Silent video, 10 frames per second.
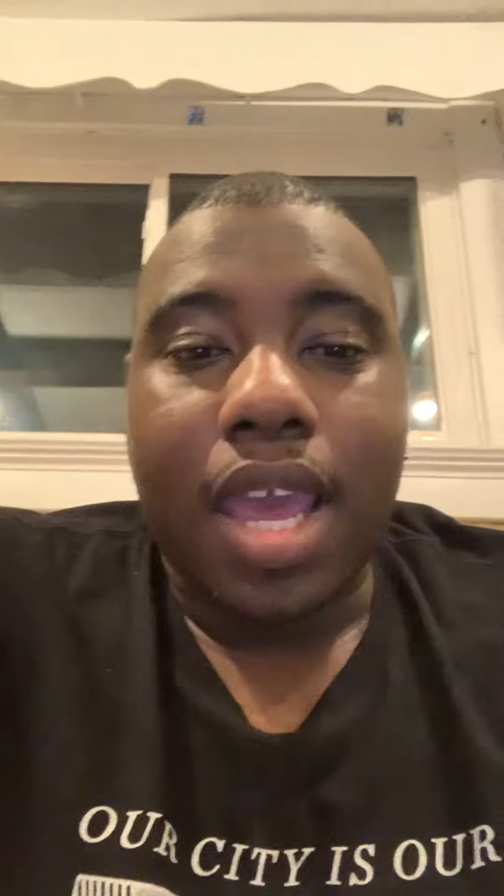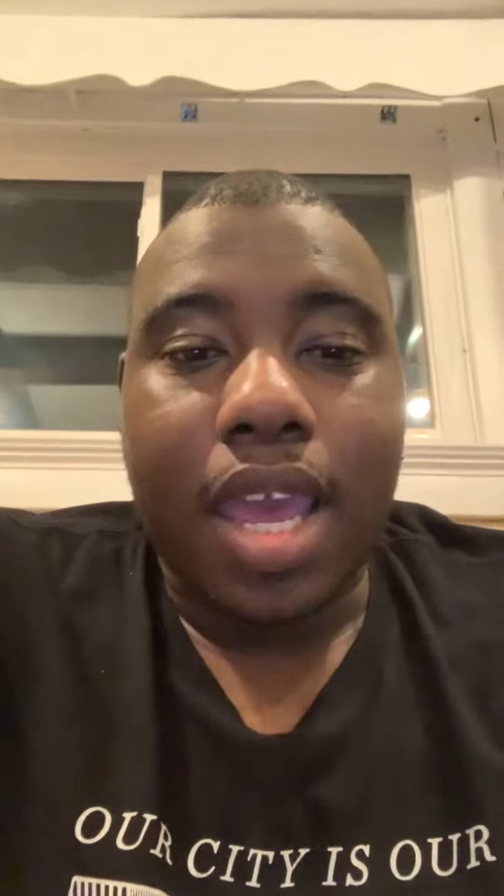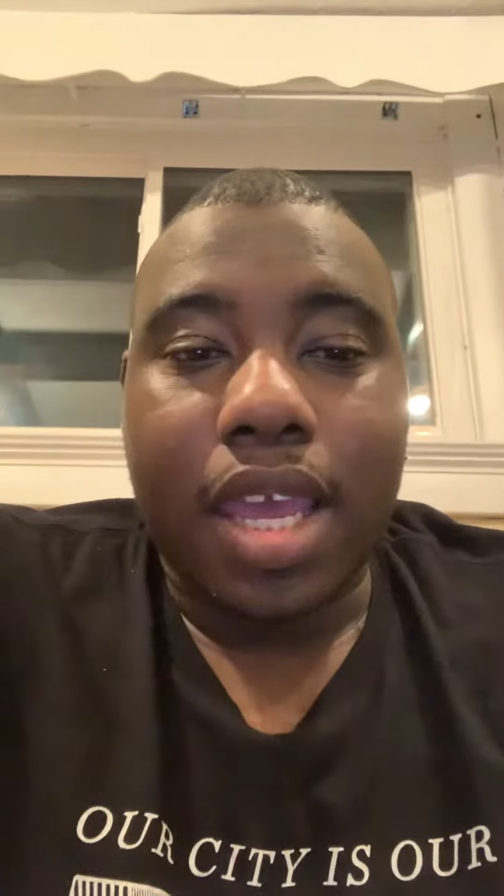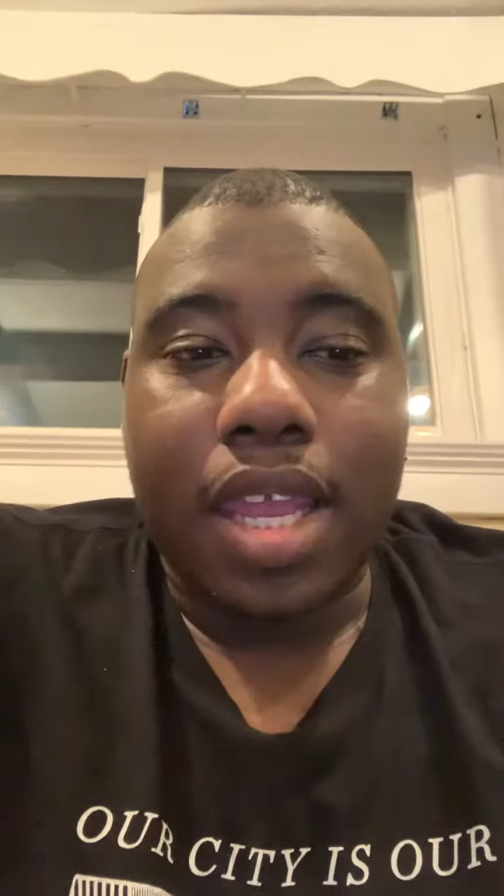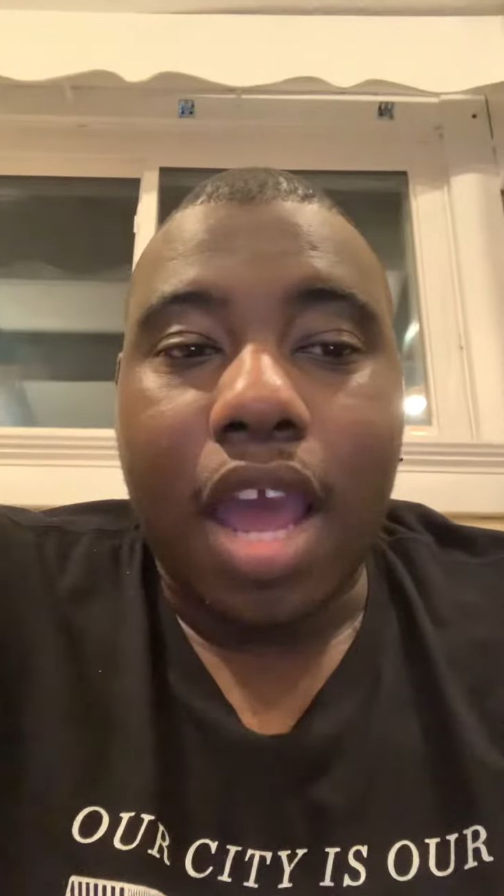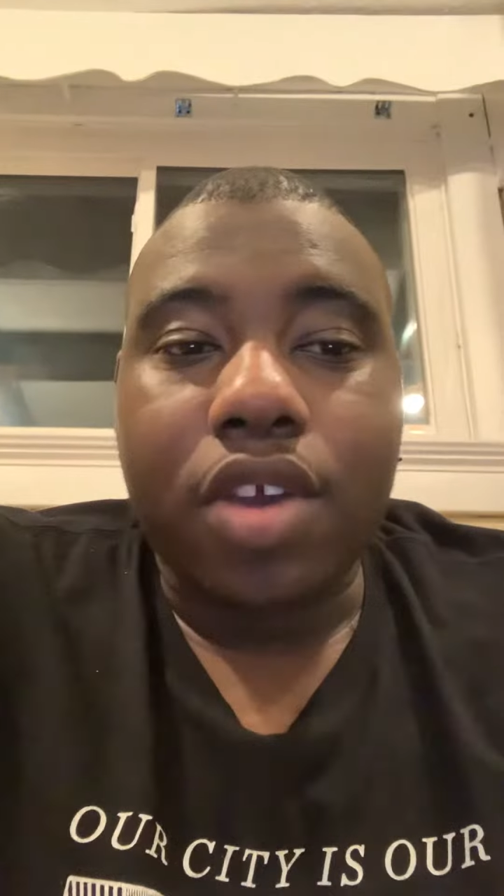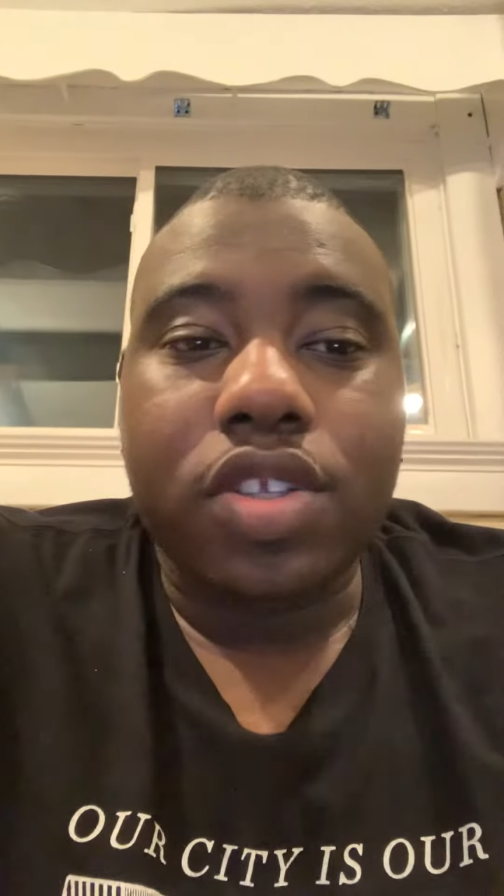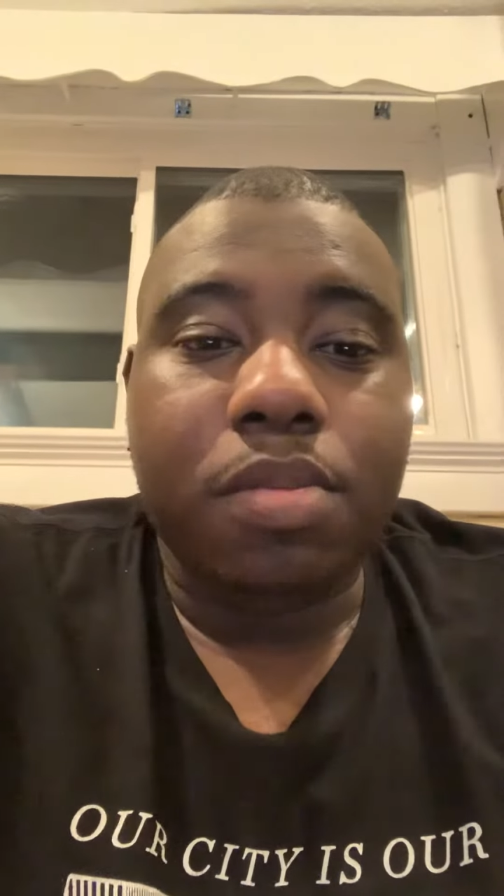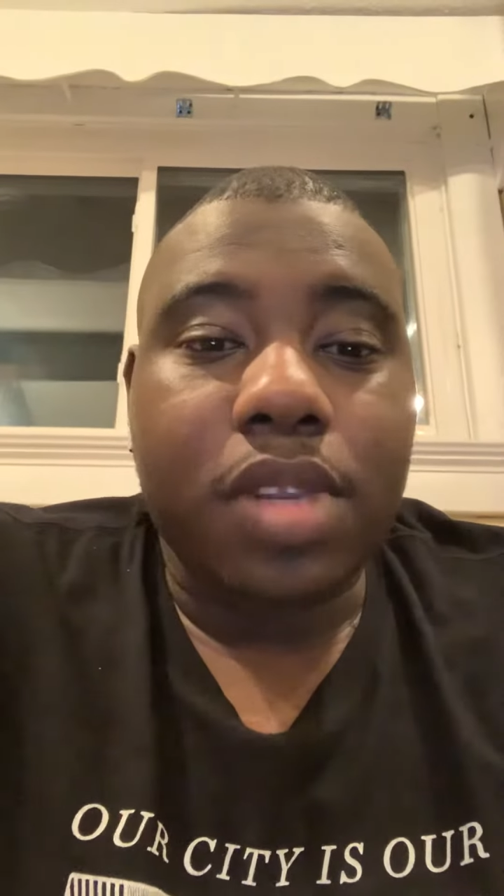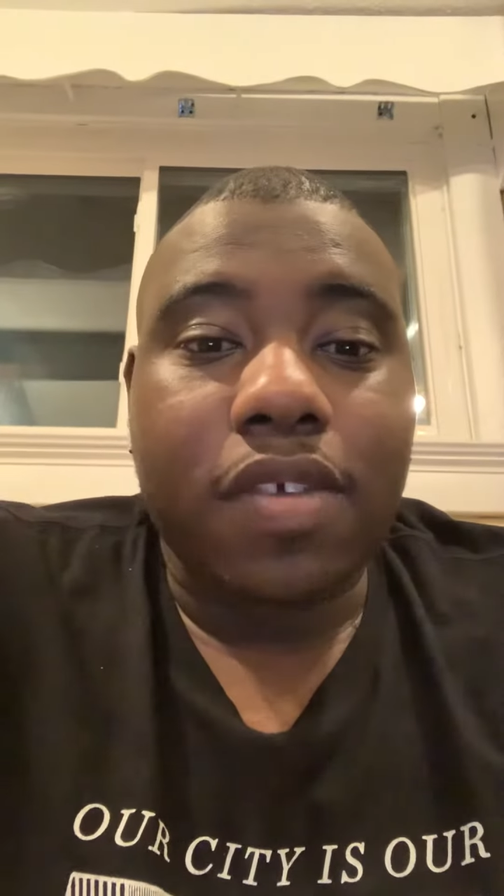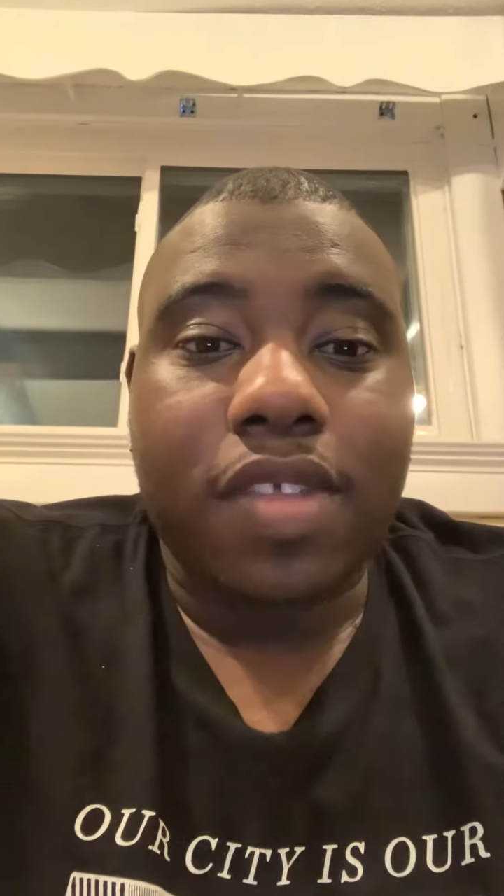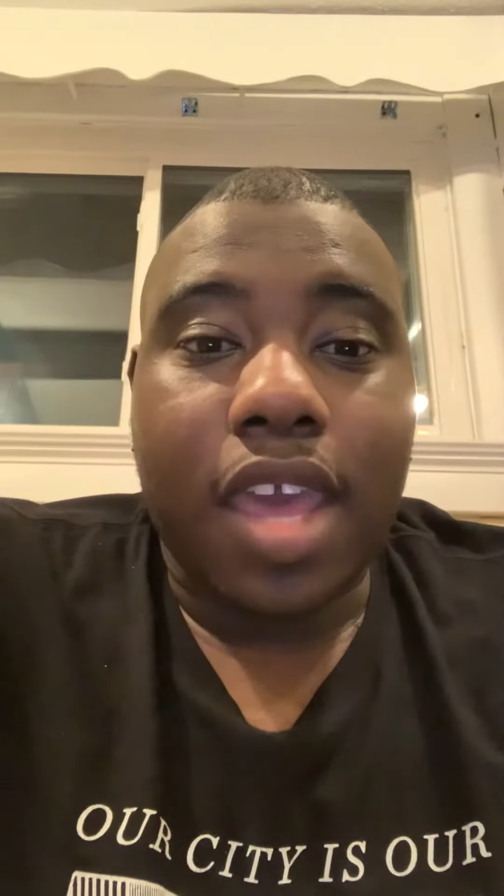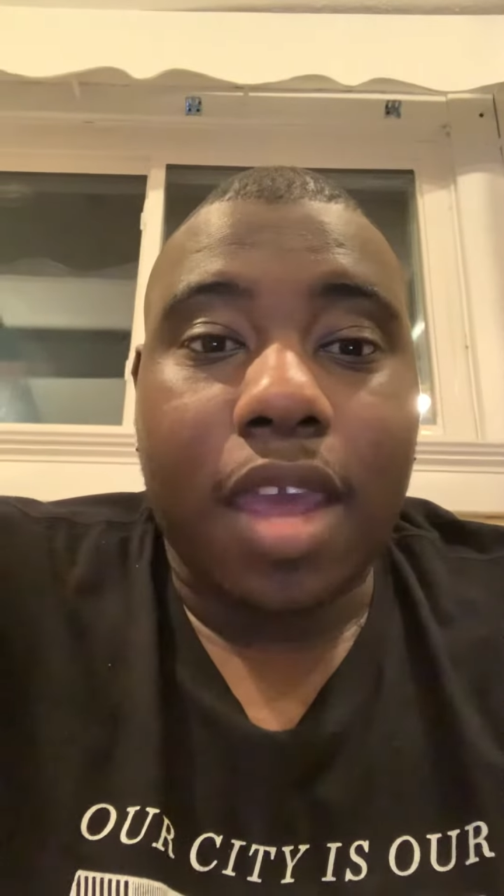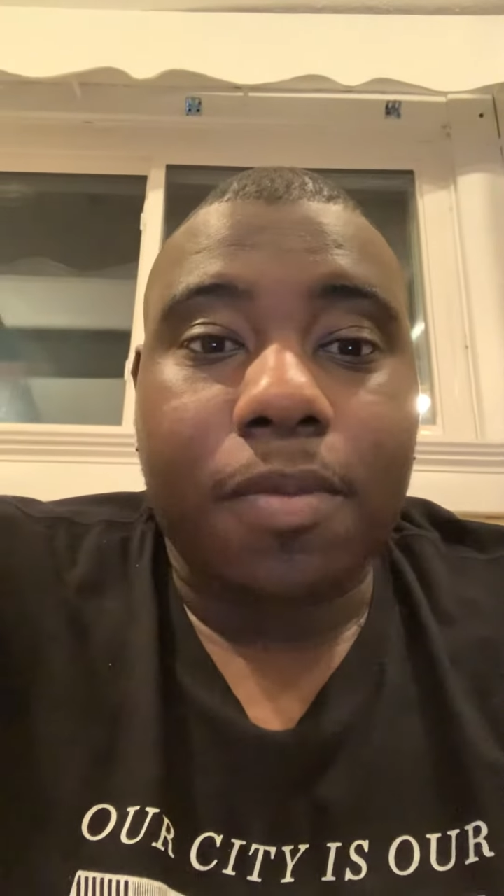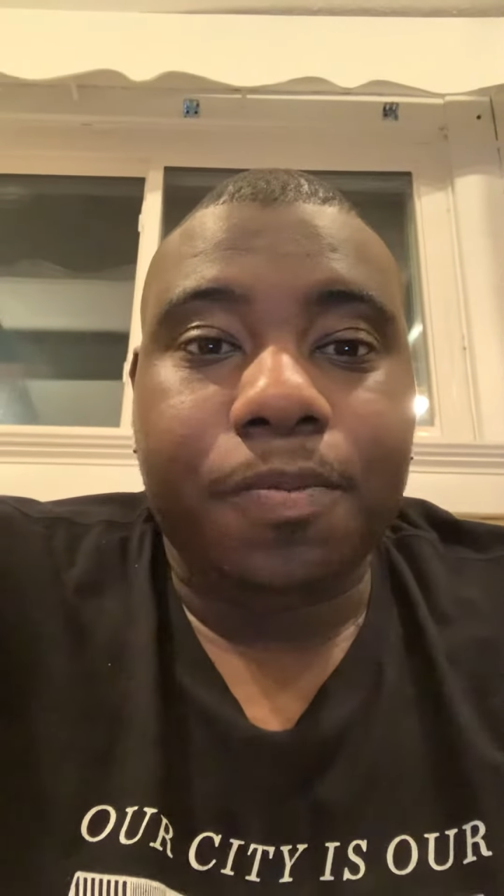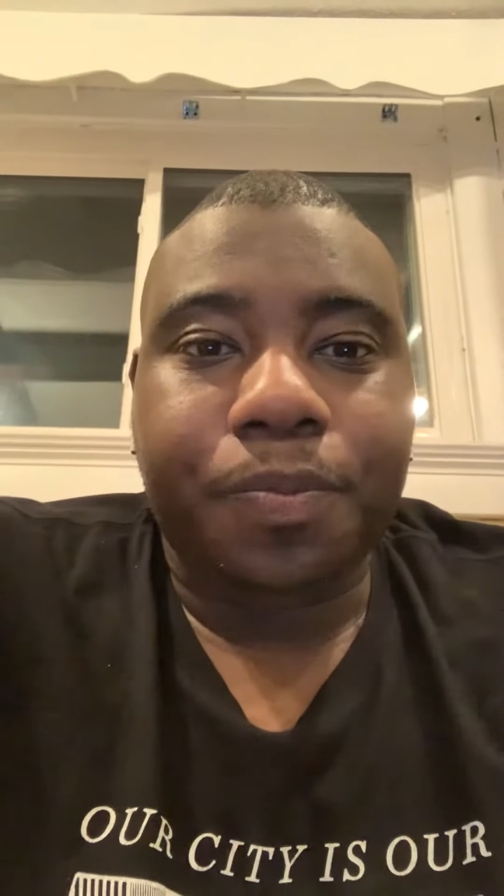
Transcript: And I also believe that